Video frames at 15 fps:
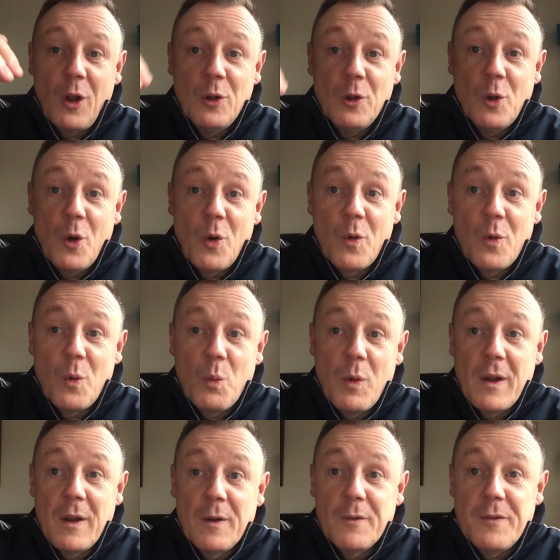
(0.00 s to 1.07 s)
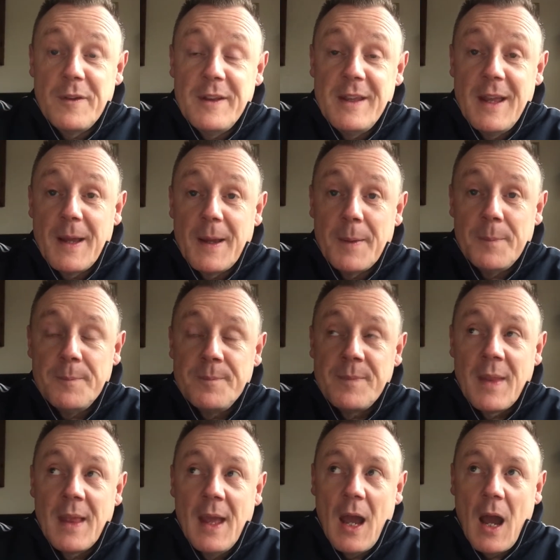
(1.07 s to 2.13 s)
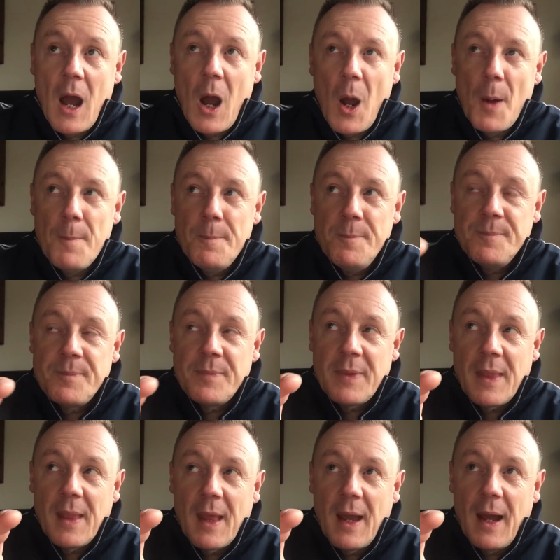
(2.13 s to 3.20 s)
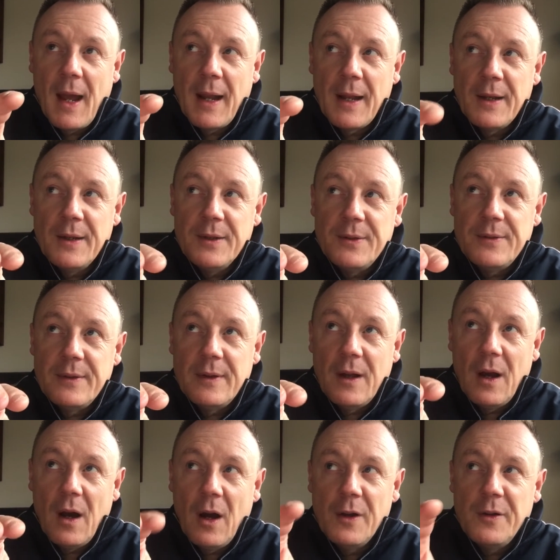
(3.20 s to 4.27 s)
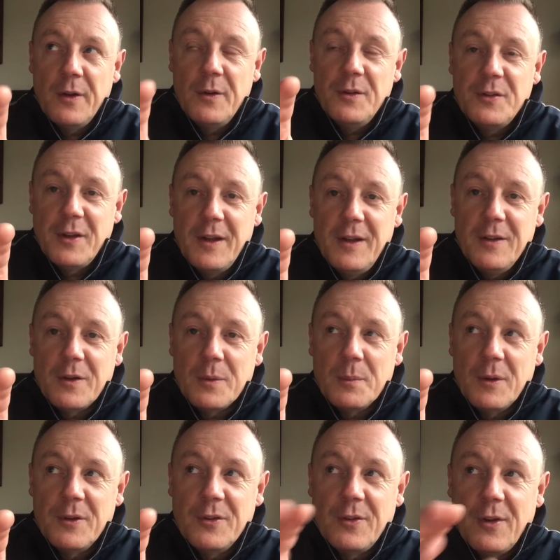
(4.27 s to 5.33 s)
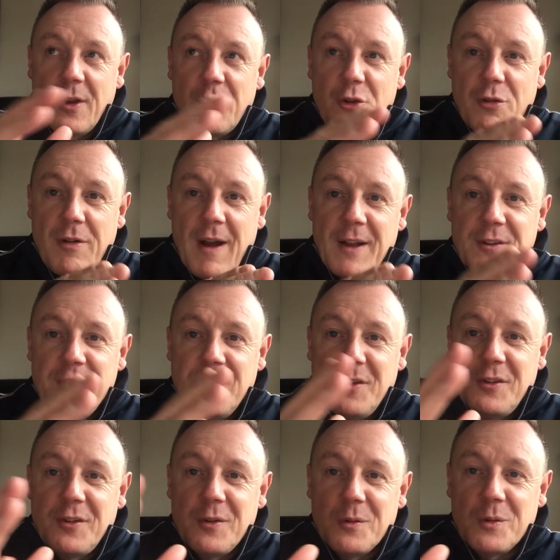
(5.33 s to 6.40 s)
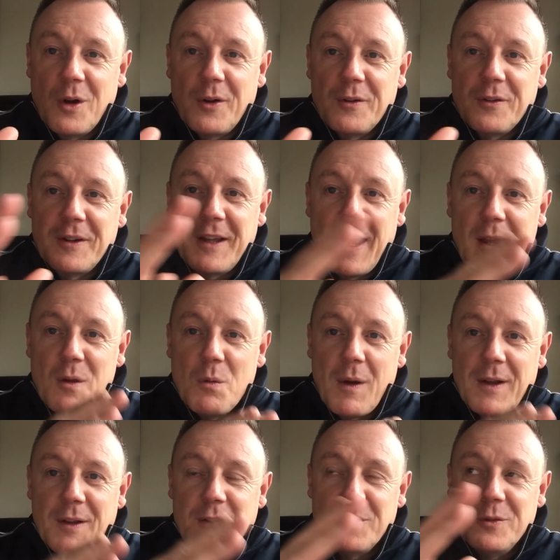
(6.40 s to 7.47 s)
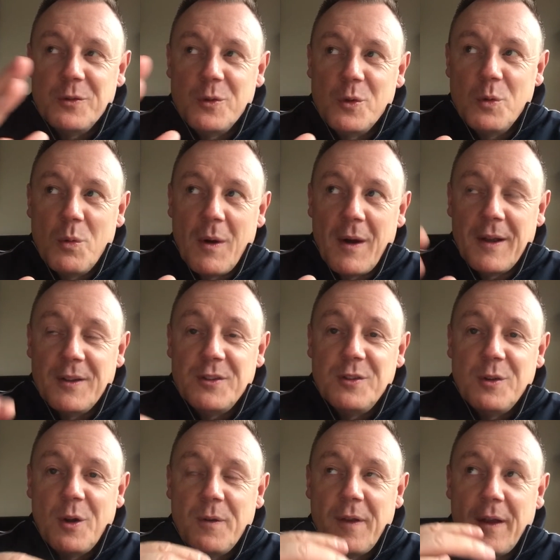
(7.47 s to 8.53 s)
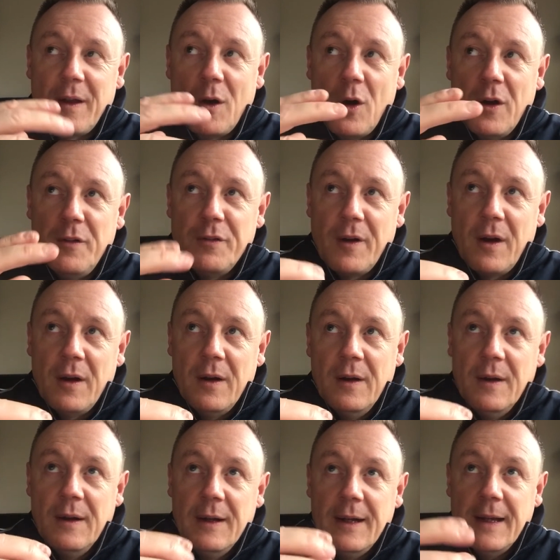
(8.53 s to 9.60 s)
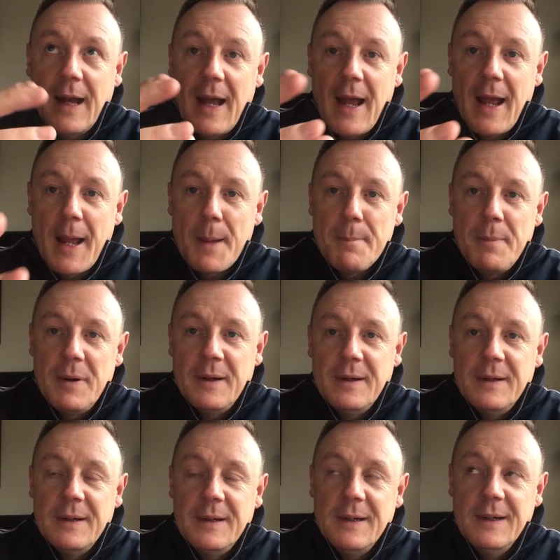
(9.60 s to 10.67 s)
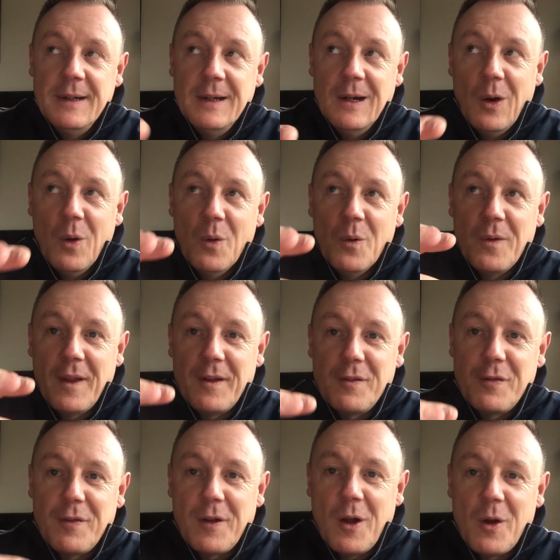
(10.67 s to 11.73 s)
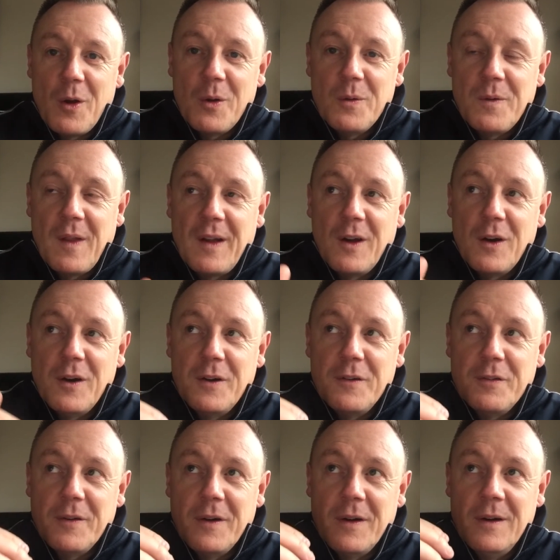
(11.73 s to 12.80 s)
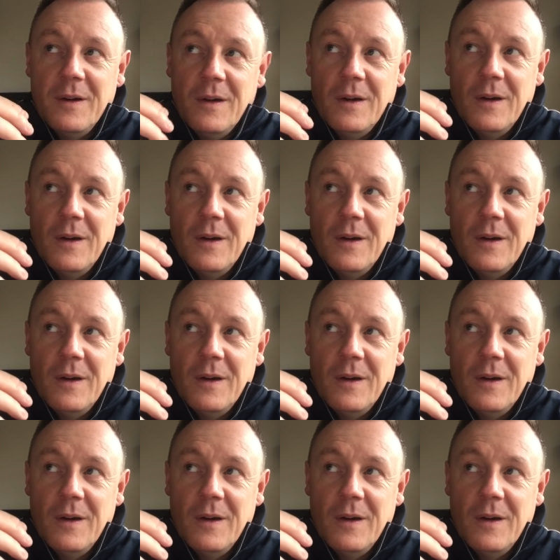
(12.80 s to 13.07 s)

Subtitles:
along the wheel of the year. And I do see them as transitional kind of gateways and doorways. You know, they either ebb or they flow. They either